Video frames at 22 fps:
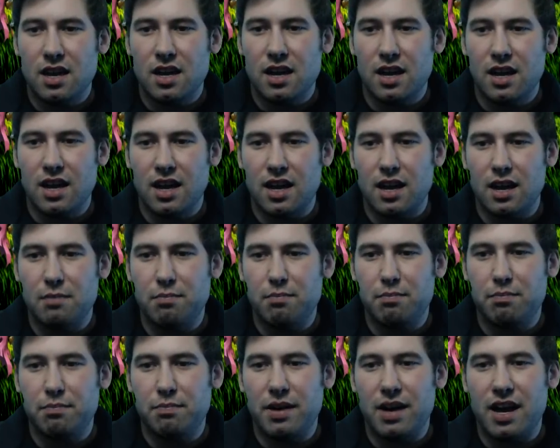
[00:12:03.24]

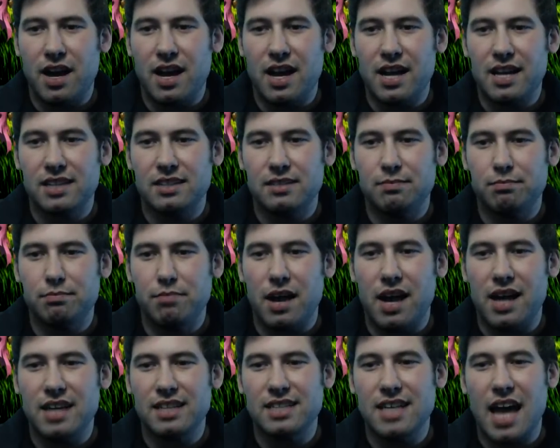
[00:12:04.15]

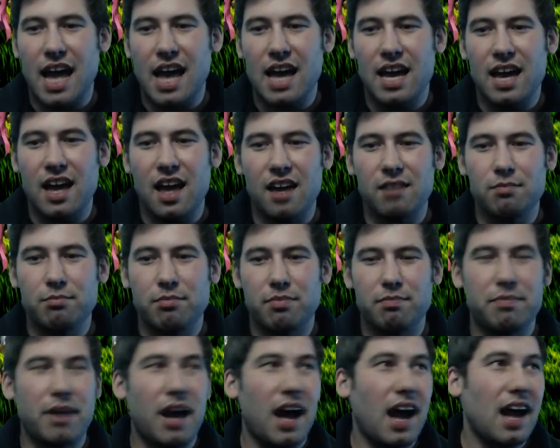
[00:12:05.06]
Itaya,
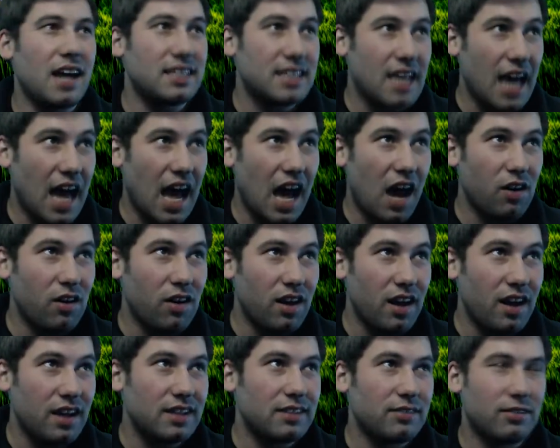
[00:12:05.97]

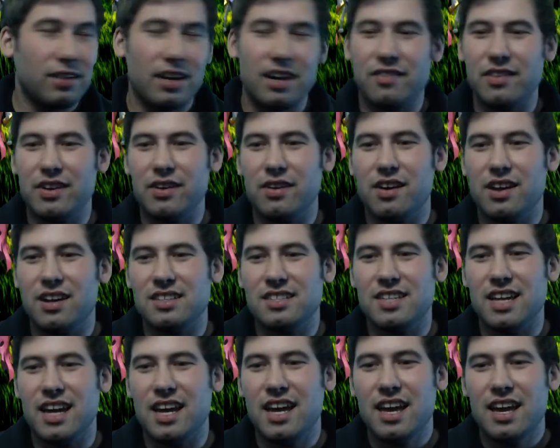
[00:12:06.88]
whatever you want to
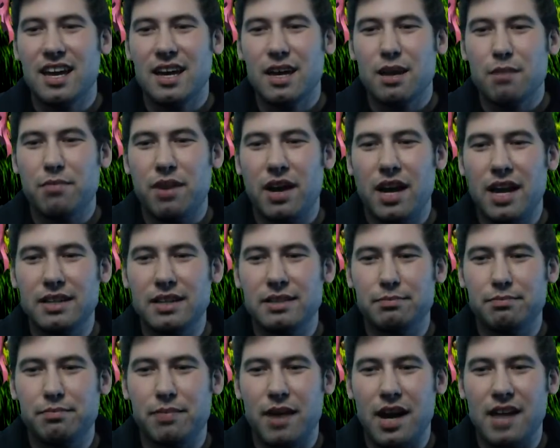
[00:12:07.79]
say,
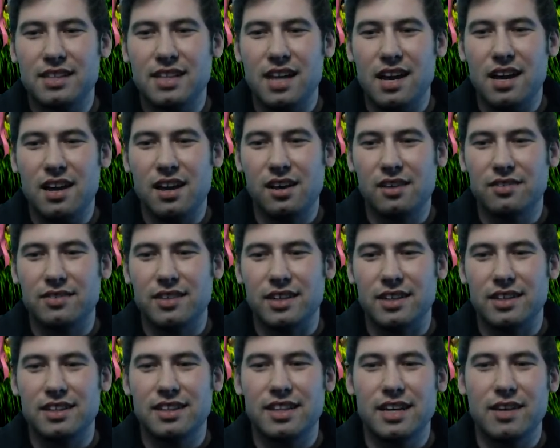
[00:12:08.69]
Itaya
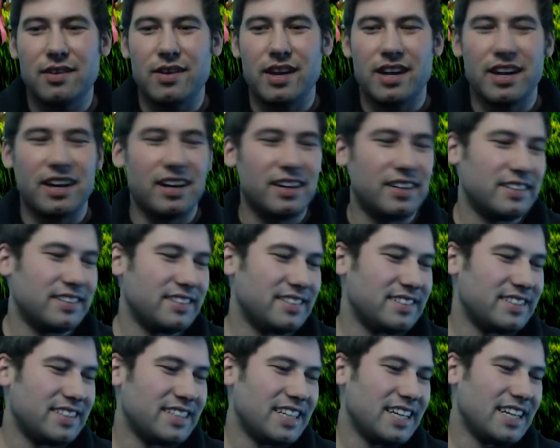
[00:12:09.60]
Alpha. There we go.
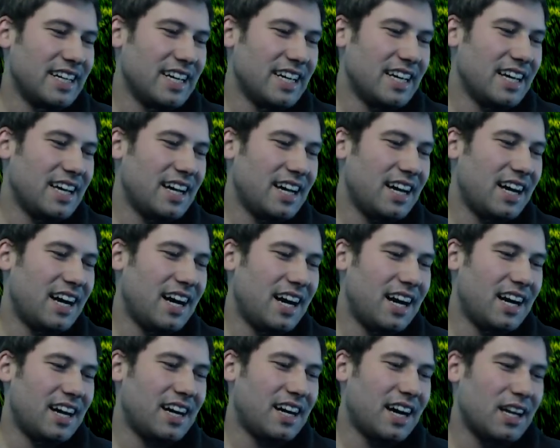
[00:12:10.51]

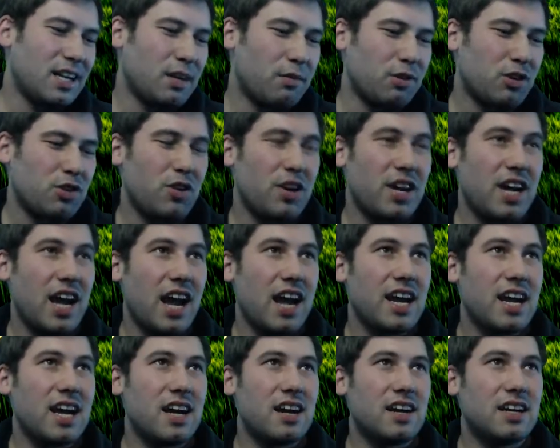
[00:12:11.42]
On number 28
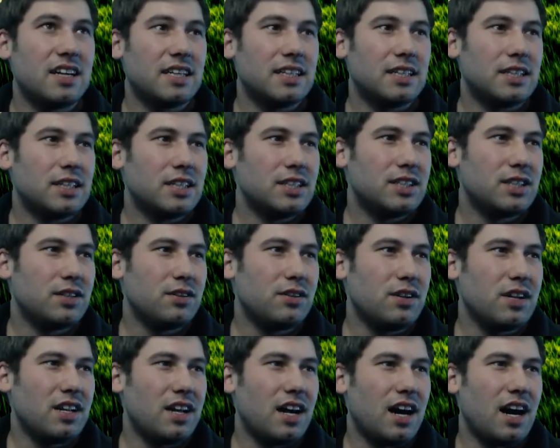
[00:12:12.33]
here,
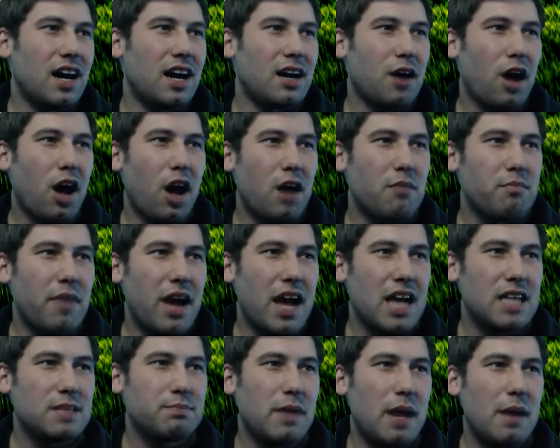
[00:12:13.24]
doing a
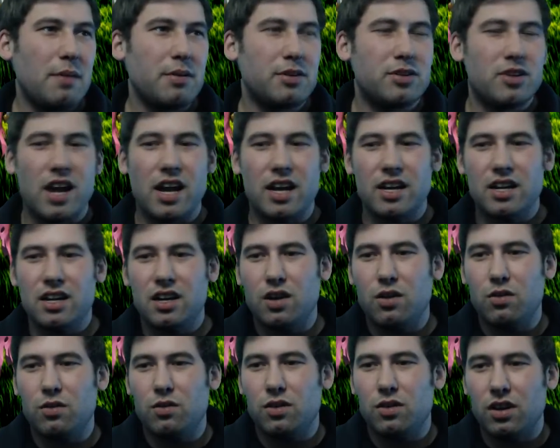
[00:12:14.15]
mass baby drag. Gonna
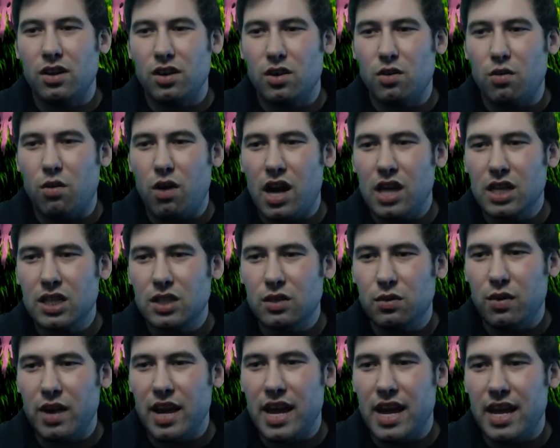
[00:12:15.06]
quad
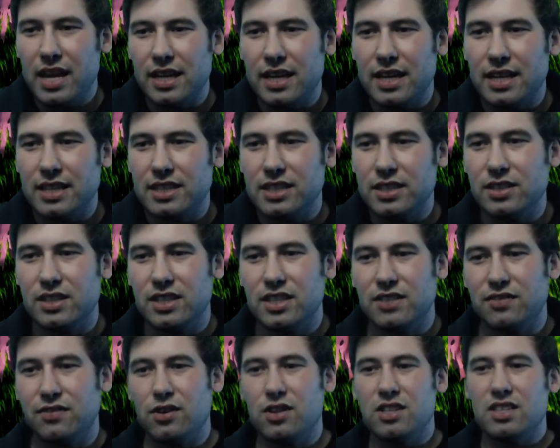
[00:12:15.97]
quake into this
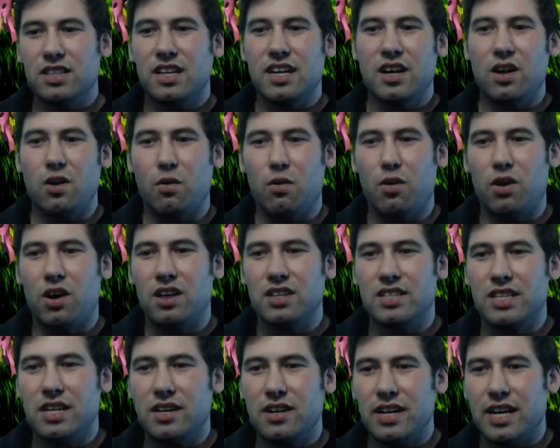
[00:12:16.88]
first layer of
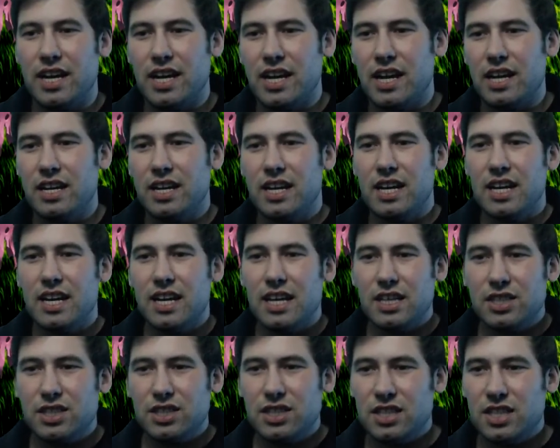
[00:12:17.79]
walls here to get in.
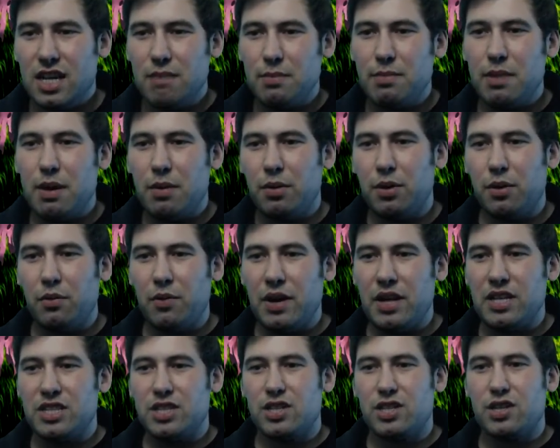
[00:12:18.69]
She's gonna be able to
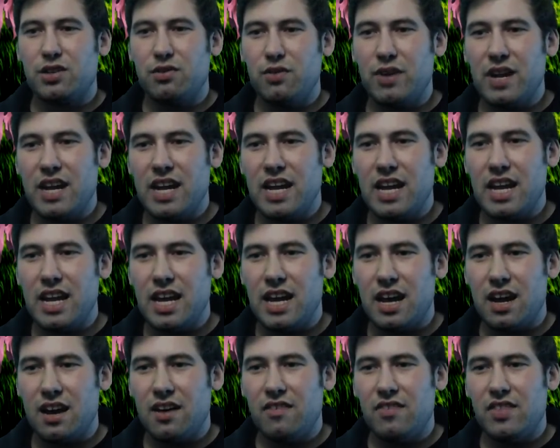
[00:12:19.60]
reach 3
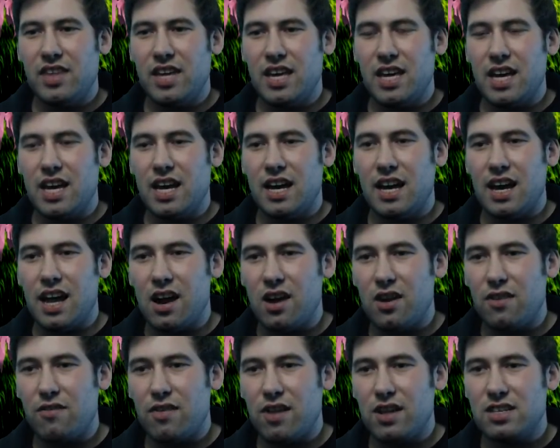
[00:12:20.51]
of the air
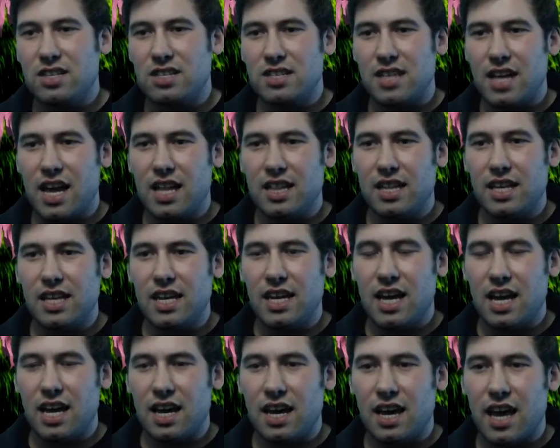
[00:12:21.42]
defenses and
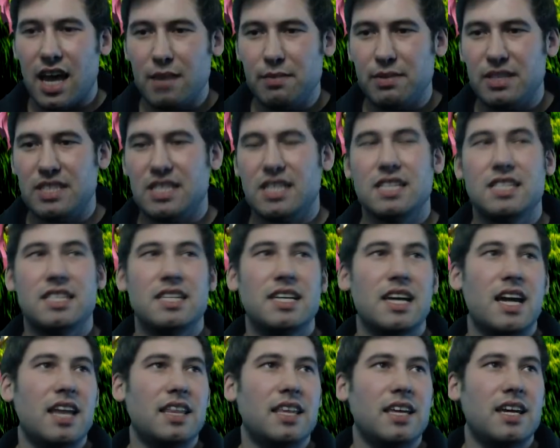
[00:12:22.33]
the enemy
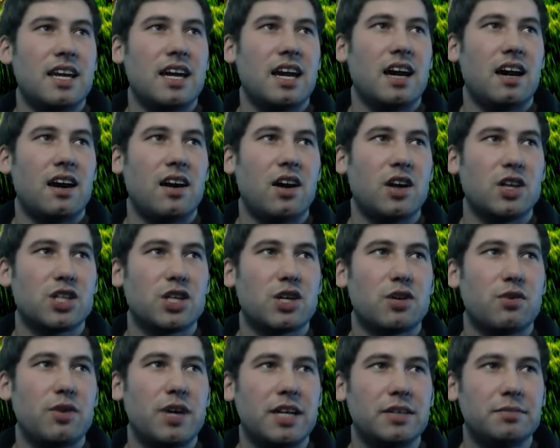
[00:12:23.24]
CC and the archer
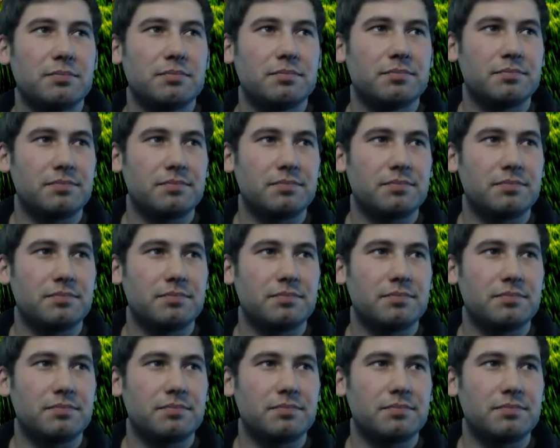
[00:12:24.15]
queen.